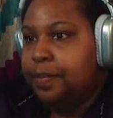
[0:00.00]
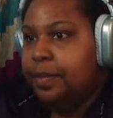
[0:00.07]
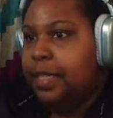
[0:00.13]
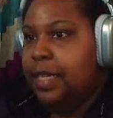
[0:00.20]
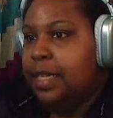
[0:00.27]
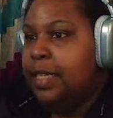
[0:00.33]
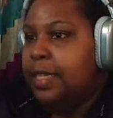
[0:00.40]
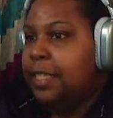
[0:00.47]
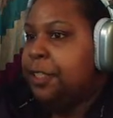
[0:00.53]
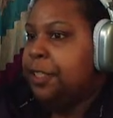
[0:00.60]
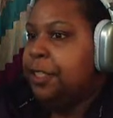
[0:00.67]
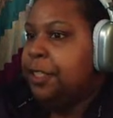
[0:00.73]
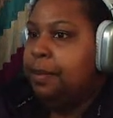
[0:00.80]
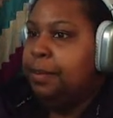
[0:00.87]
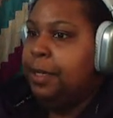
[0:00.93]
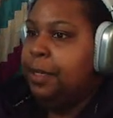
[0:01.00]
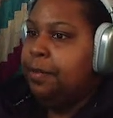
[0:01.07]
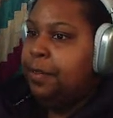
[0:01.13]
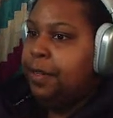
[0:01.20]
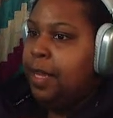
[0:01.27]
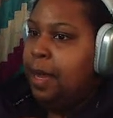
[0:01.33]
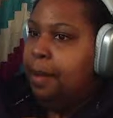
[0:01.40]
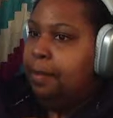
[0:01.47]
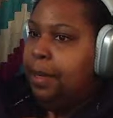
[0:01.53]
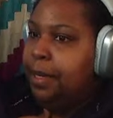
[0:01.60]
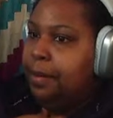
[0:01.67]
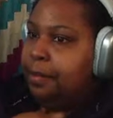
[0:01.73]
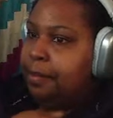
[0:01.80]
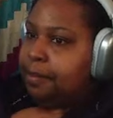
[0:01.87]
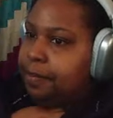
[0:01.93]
And this should not be overlapping.